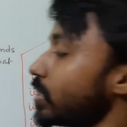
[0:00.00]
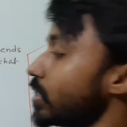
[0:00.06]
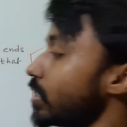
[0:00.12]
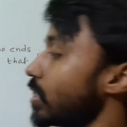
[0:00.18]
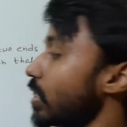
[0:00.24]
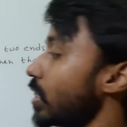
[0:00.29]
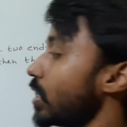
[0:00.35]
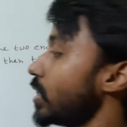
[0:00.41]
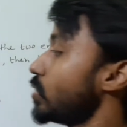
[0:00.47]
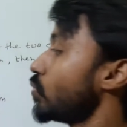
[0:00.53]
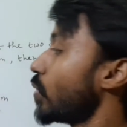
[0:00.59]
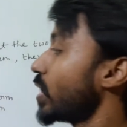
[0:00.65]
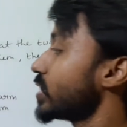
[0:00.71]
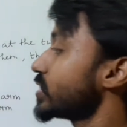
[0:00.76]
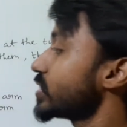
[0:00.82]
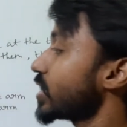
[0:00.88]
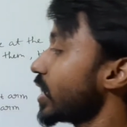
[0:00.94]
In
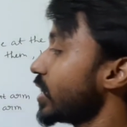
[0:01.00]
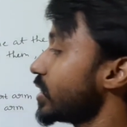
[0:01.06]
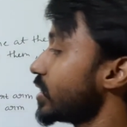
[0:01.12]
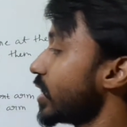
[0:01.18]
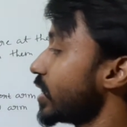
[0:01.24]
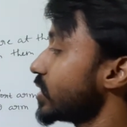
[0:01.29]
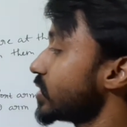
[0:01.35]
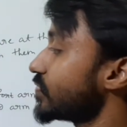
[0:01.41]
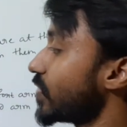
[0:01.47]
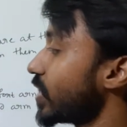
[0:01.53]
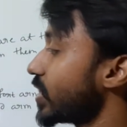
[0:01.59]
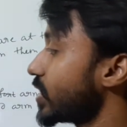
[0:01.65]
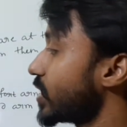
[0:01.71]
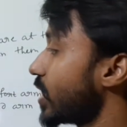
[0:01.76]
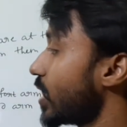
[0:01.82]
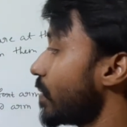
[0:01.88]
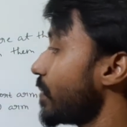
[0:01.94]
one side there is
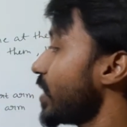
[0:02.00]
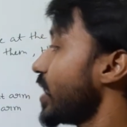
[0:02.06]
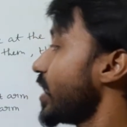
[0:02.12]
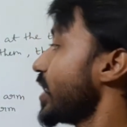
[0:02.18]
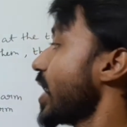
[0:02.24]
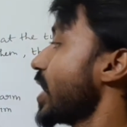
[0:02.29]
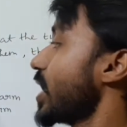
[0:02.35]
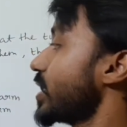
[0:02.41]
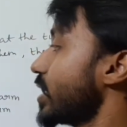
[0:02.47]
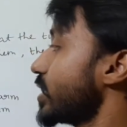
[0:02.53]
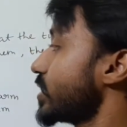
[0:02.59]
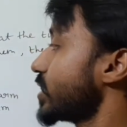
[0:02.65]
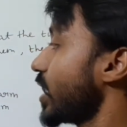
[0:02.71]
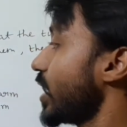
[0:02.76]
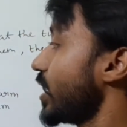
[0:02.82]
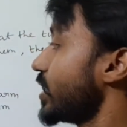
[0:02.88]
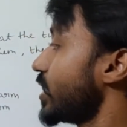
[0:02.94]
fulcrum, in another
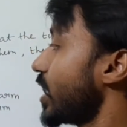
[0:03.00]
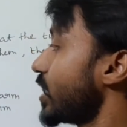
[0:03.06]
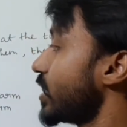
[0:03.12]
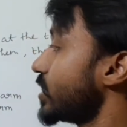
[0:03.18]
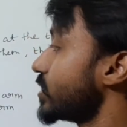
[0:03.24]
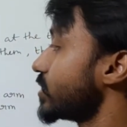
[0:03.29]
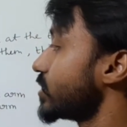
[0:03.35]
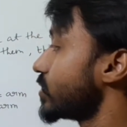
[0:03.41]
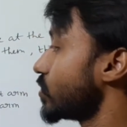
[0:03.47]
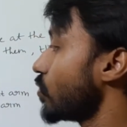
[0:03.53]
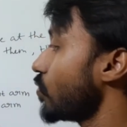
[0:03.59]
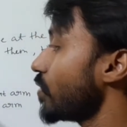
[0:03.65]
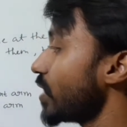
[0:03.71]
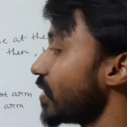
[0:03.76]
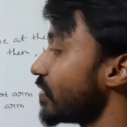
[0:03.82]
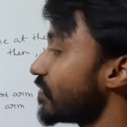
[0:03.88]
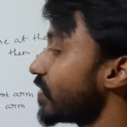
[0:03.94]
side there is no
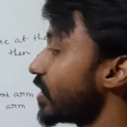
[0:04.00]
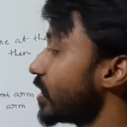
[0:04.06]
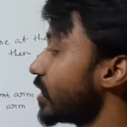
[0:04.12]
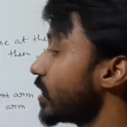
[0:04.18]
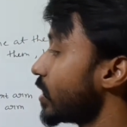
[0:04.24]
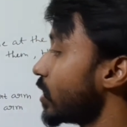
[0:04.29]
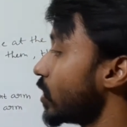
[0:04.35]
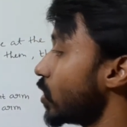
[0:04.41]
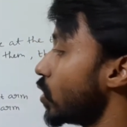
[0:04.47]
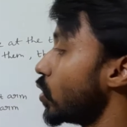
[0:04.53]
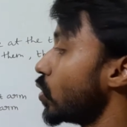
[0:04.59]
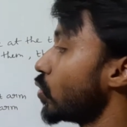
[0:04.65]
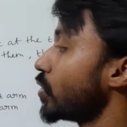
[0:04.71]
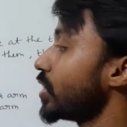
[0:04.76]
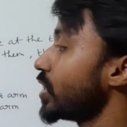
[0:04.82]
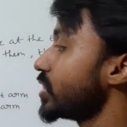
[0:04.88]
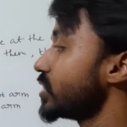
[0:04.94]
effort,
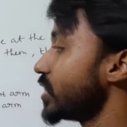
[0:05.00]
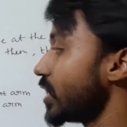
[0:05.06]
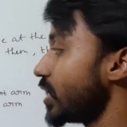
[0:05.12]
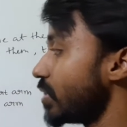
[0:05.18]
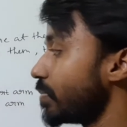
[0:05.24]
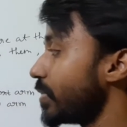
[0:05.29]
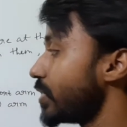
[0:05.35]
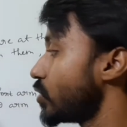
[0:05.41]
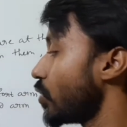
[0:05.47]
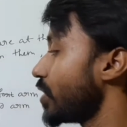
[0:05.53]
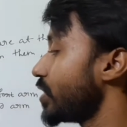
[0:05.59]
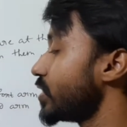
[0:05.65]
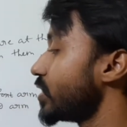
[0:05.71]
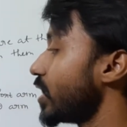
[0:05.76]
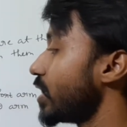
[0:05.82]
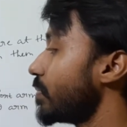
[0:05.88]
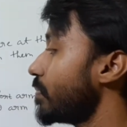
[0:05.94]
load is in
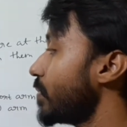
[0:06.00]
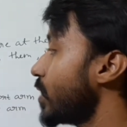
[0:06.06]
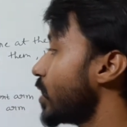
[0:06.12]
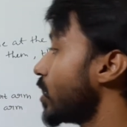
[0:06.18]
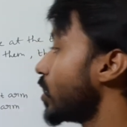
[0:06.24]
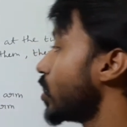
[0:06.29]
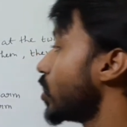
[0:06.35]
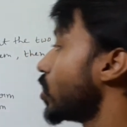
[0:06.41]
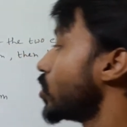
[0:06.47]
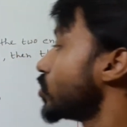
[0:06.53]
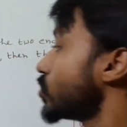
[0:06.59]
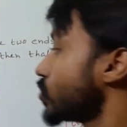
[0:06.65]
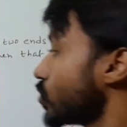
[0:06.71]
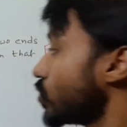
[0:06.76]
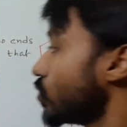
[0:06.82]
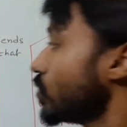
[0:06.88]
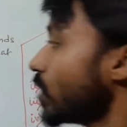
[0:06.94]
between them.
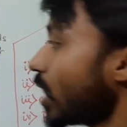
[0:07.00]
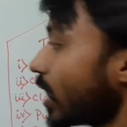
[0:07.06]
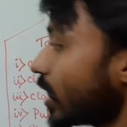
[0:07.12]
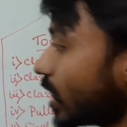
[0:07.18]
So I